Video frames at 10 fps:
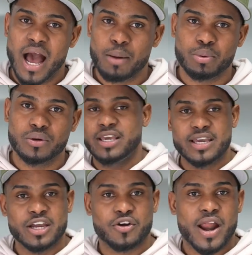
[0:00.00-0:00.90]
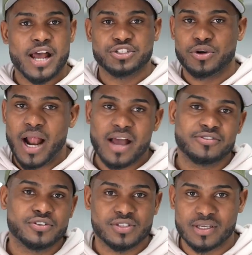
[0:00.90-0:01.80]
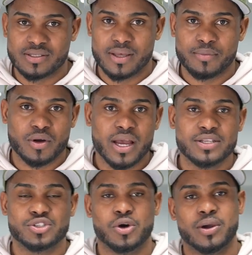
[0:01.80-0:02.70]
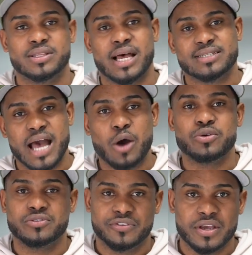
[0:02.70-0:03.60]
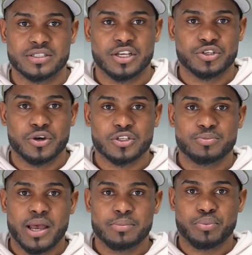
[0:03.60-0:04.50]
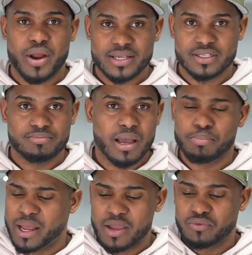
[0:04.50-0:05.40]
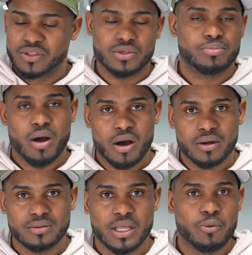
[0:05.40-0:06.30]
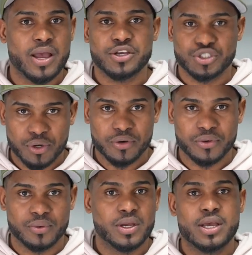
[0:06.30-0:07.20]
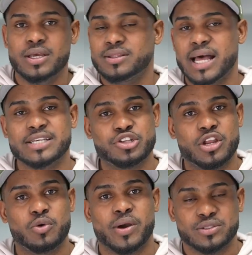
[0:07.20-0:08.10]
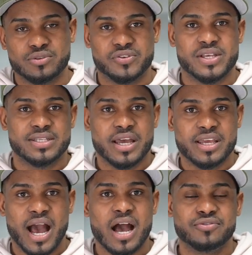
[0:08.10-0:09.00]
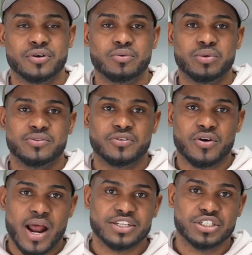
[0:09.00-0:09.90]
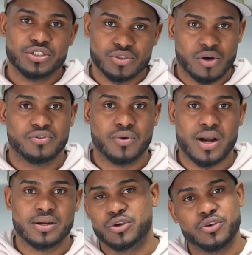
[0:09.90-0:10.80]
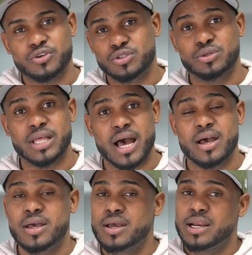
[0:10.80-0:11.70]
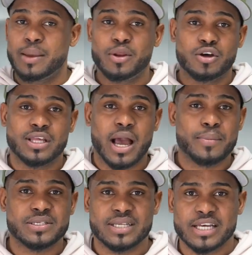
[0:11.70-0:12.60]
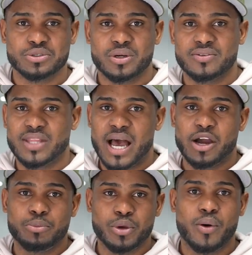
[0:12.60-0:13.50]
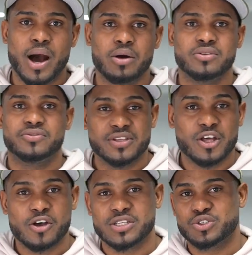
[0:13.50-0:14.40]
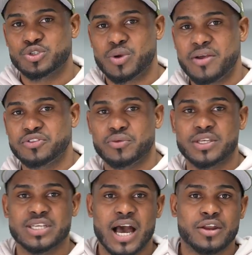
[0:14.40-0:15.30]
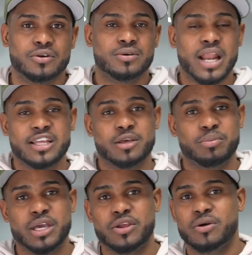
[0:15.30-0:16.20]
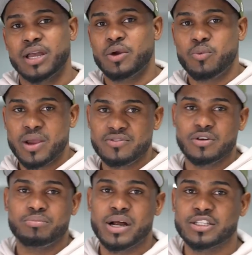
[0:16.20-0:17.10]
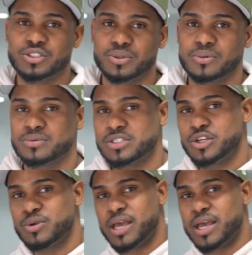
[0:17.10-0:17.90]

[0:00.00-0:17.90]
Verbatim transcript: Apple, it can crash your iPhone system, okay? So, and that's how you fix it, just by pressing, by playing with this button the way I show you. That's the only way to fix any iPhone with crashing software. So just do that. Let me know in the comment section if that helped you out. If it doesn't, subscribe to the channel, like the video, and wait for part two. See you